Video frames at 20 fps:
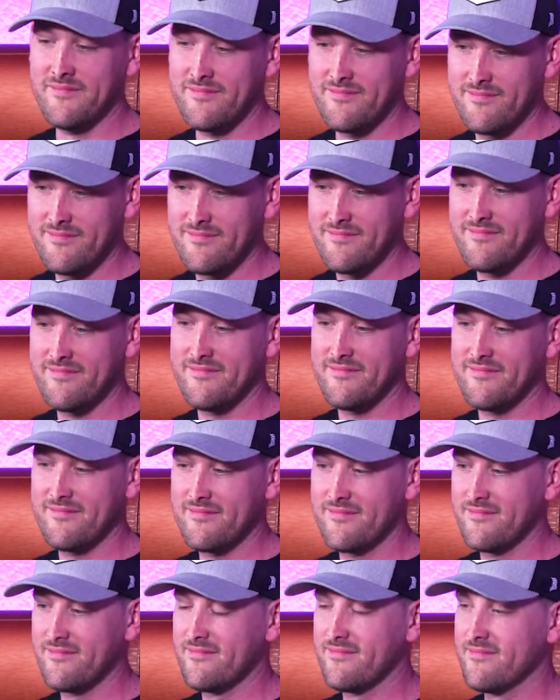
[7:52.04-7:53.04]

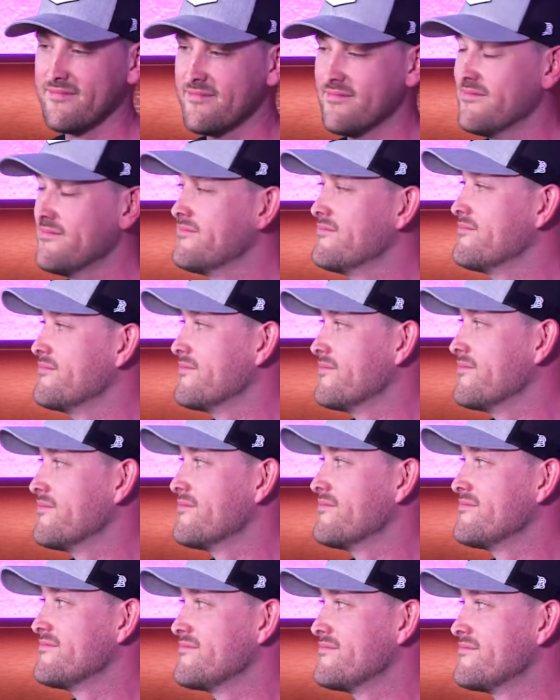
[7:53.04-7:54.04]

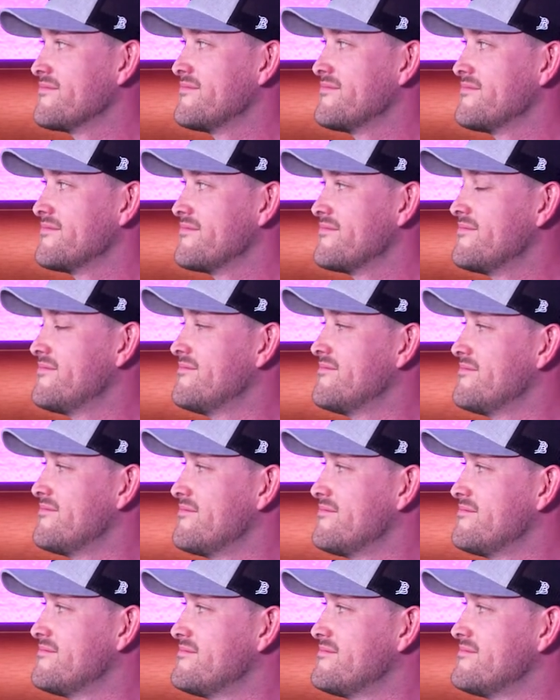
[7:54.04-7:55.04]

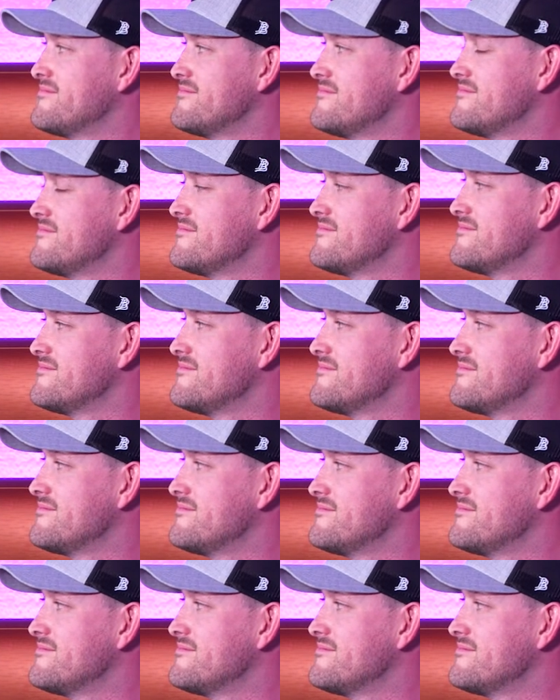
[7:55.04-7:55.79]
No words are spoken by the person on screen.